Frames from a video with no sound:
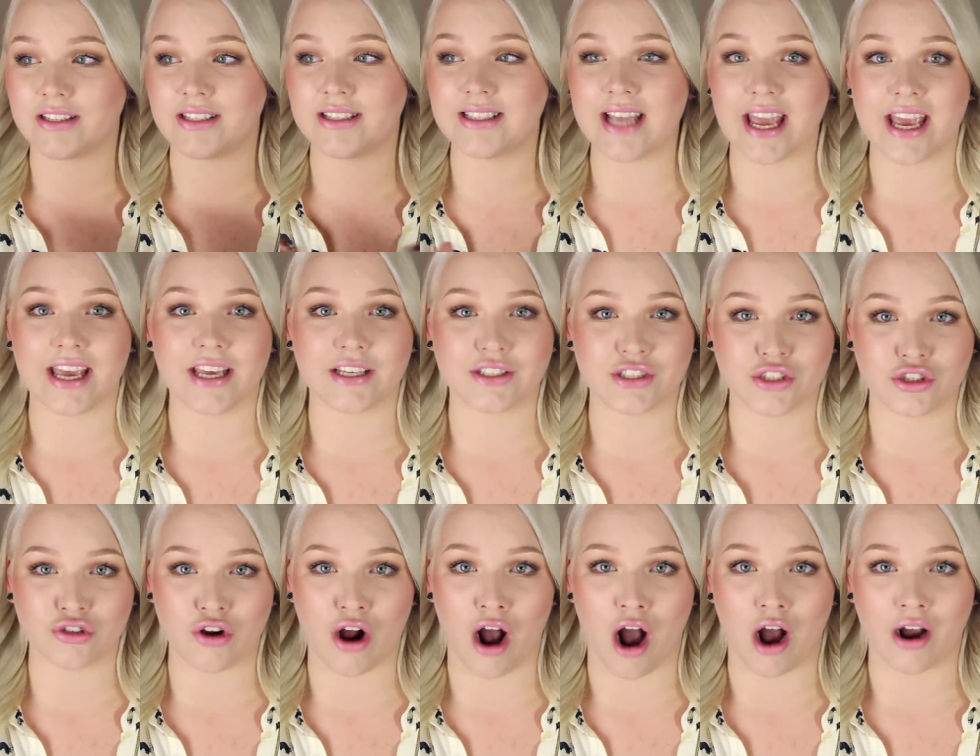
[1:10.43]
staying
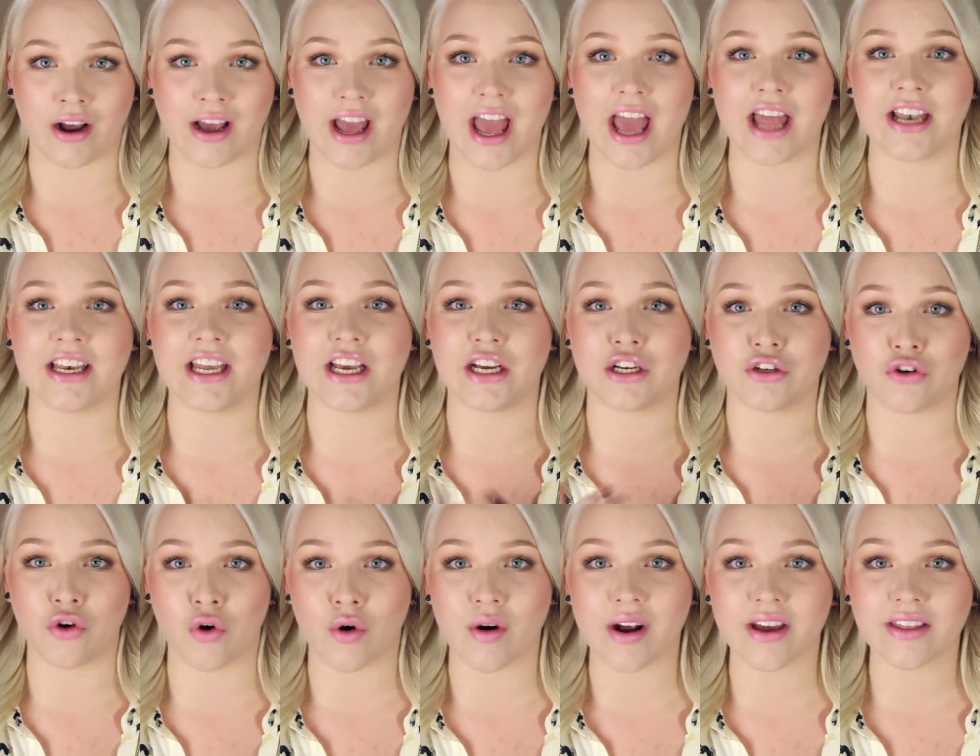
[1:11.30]
strong and
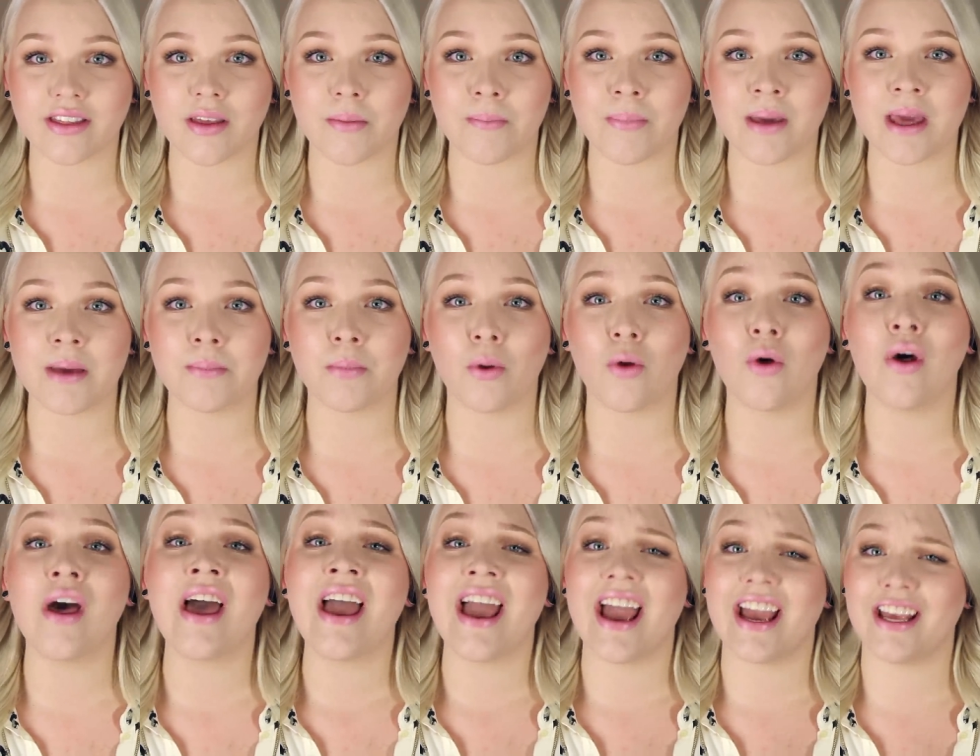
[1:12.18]
ignoring the people.